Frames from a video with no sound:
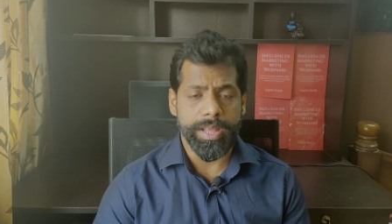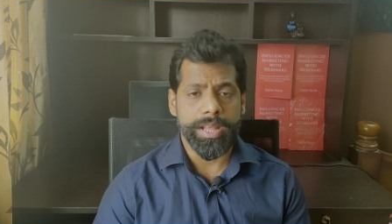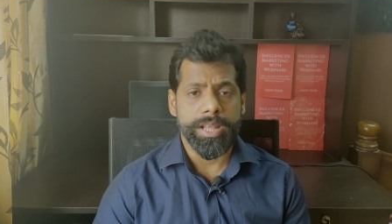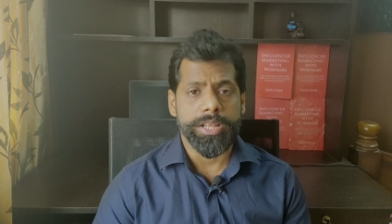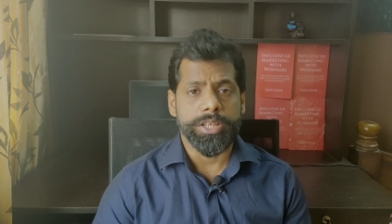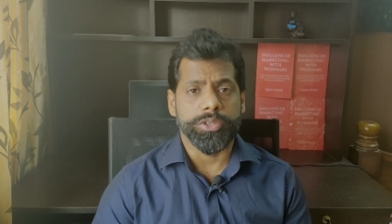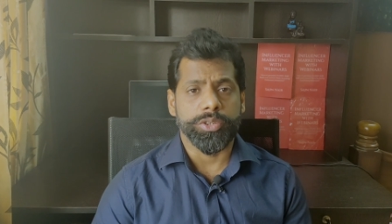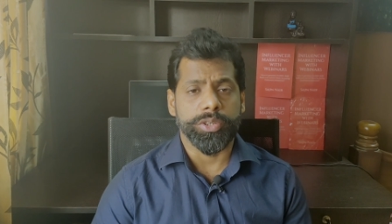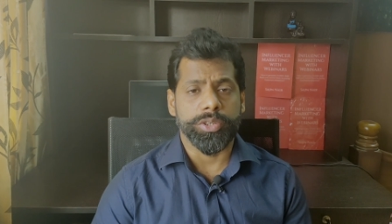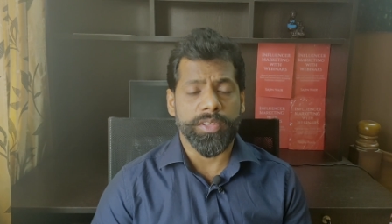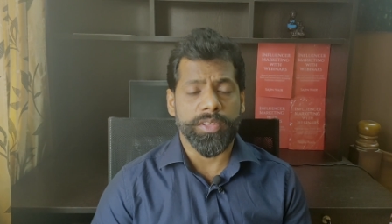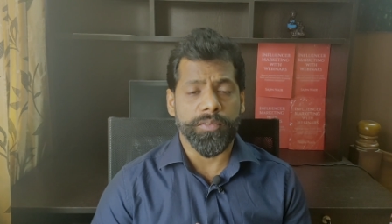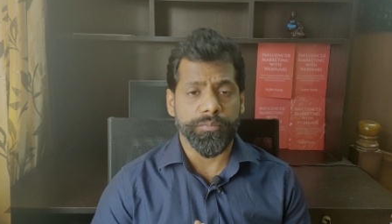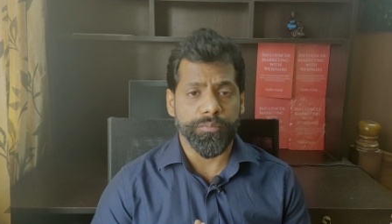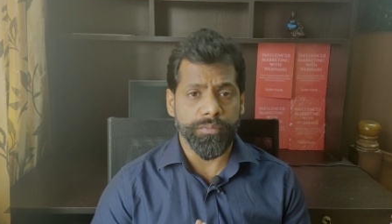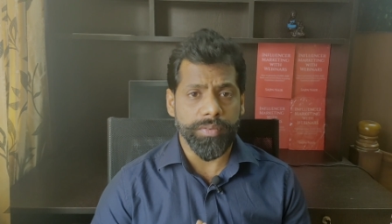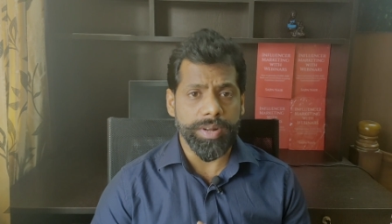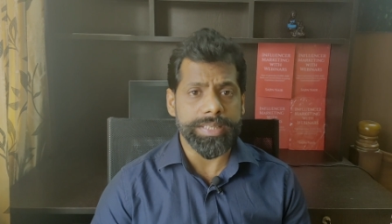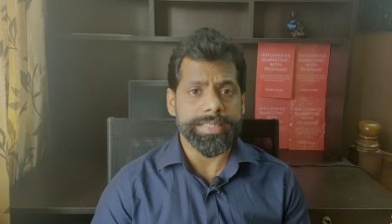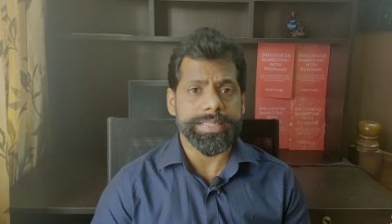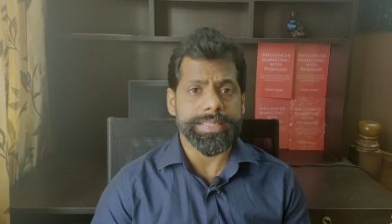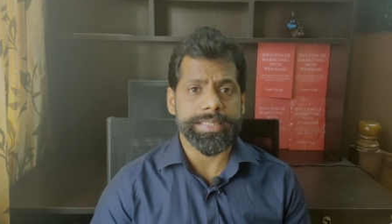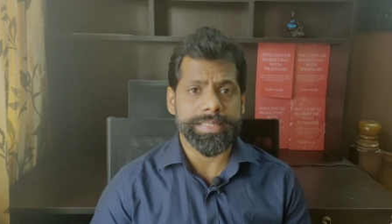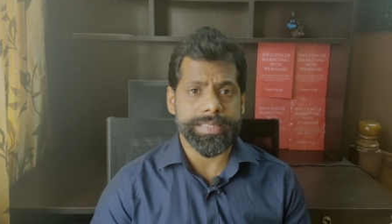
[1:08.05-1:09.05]
So the
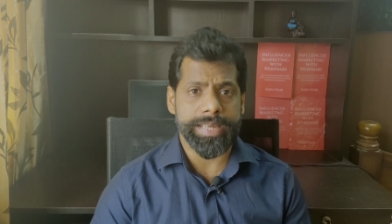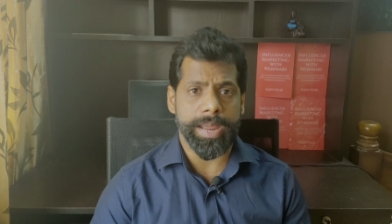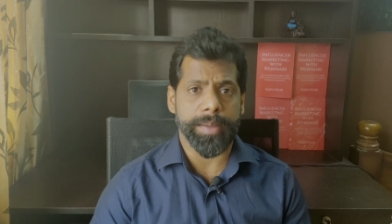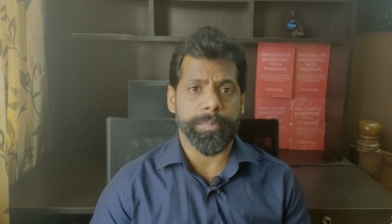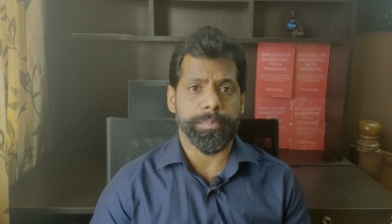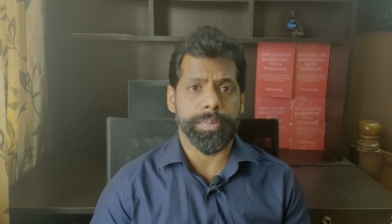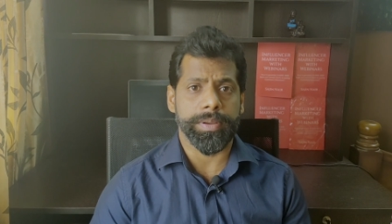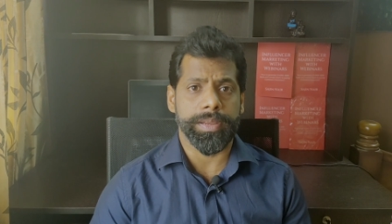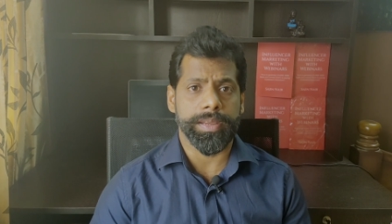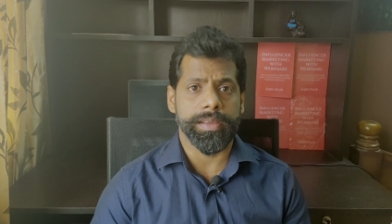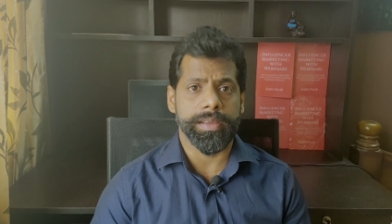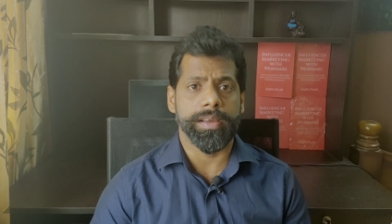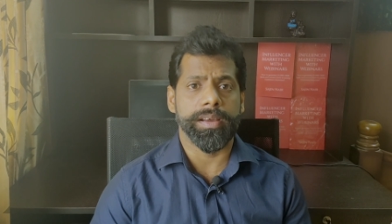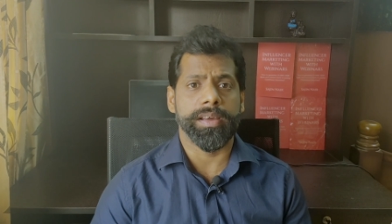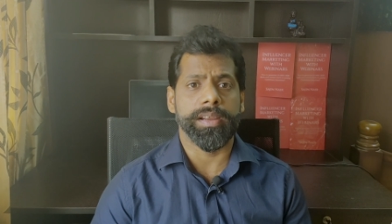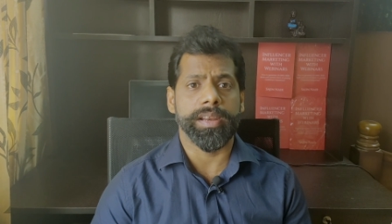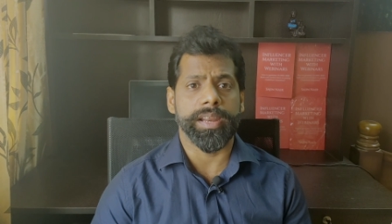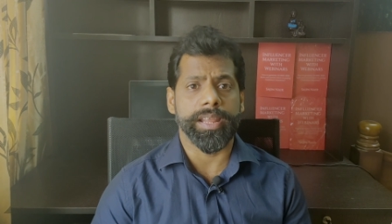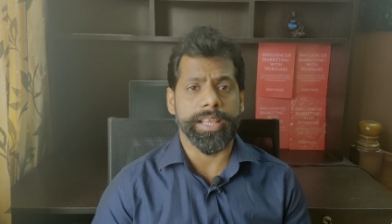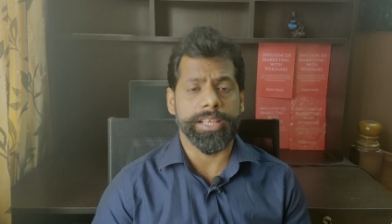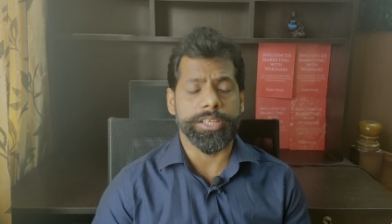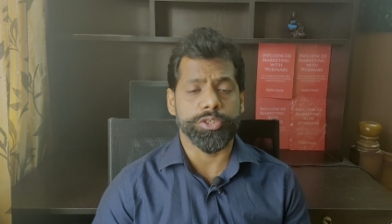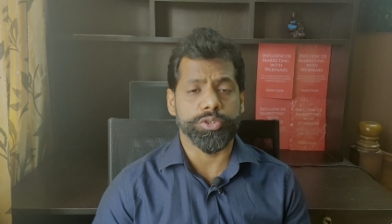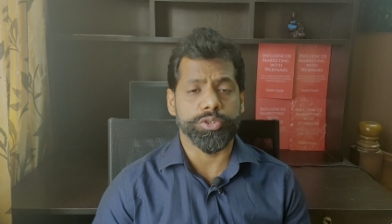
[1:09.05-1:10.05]
first step here
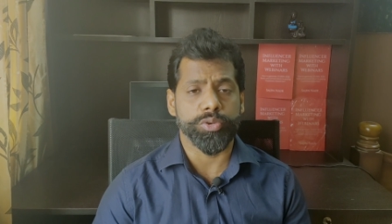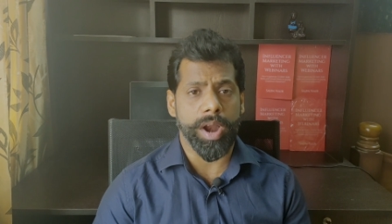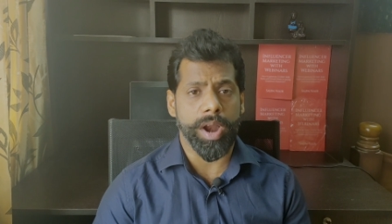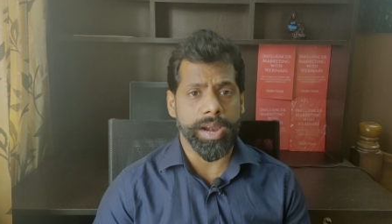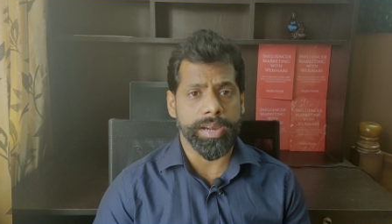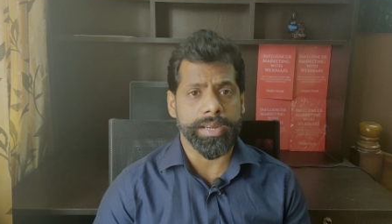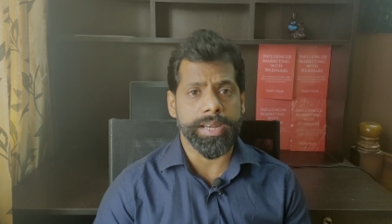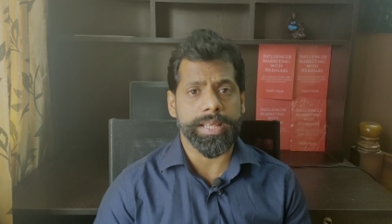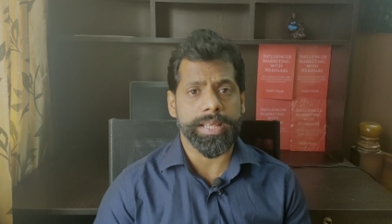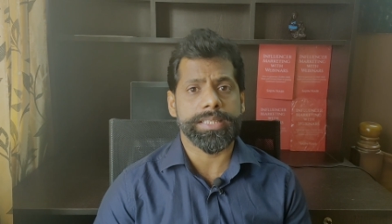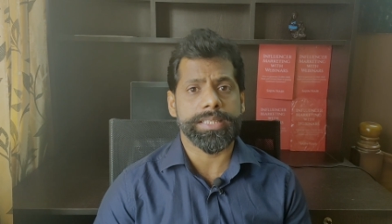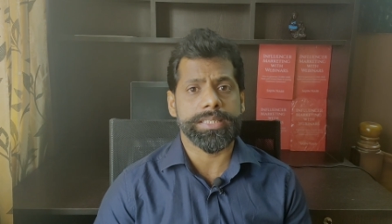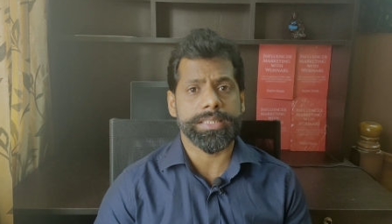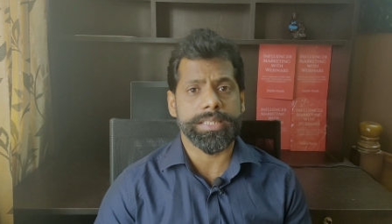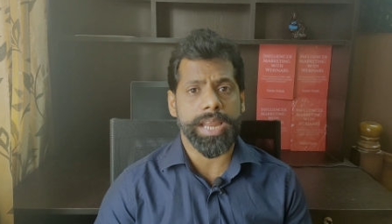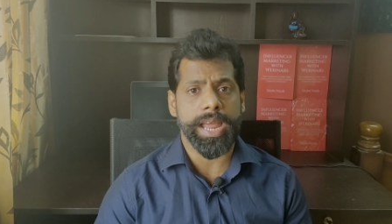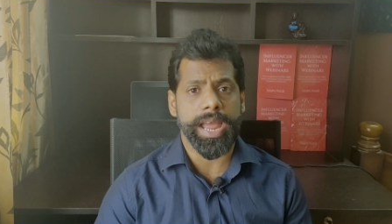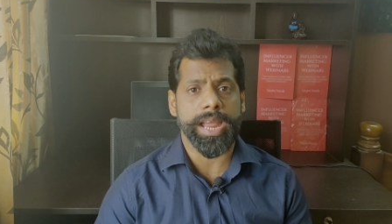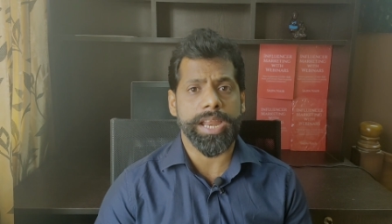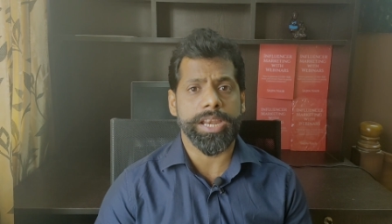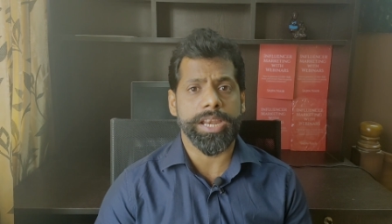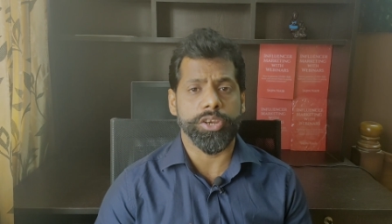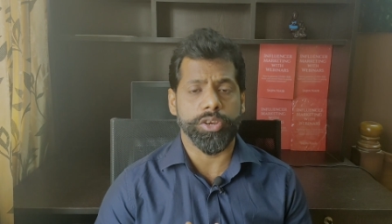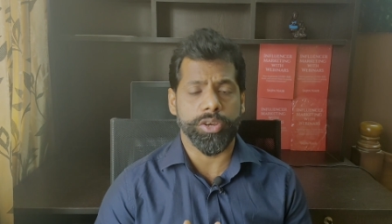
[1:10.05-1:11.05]
is to
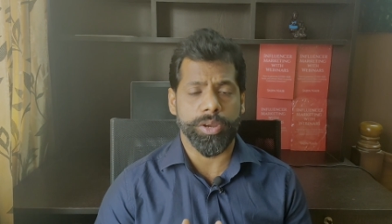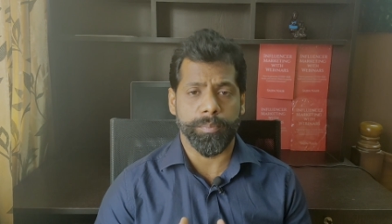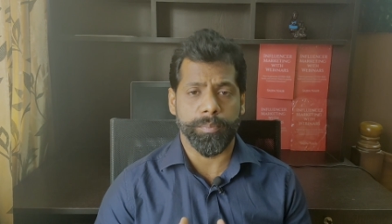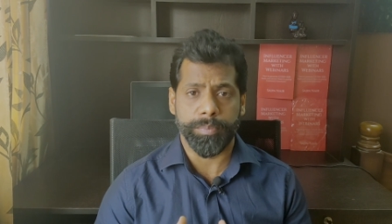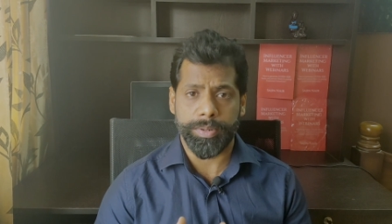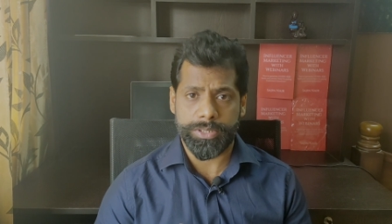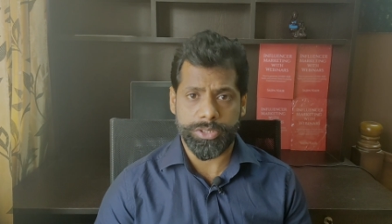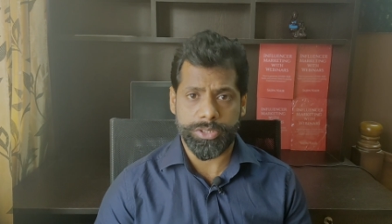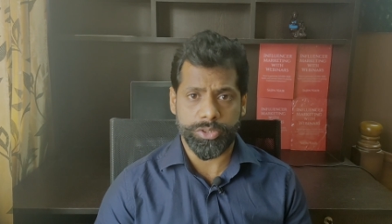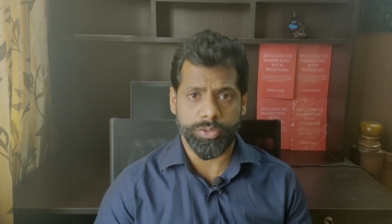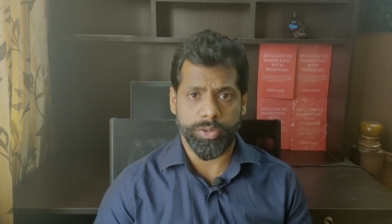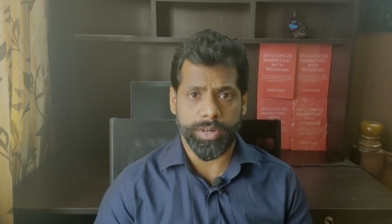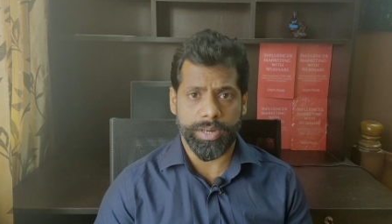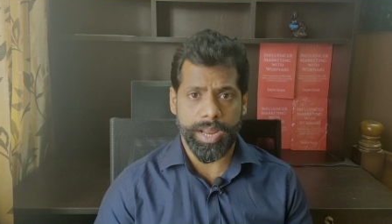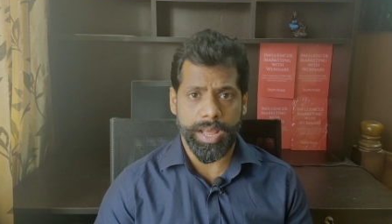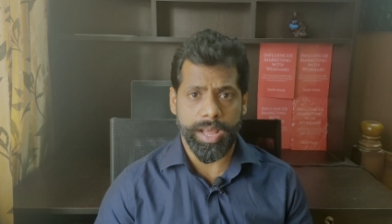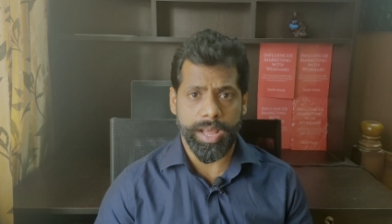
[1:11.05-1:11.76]
understand your persona.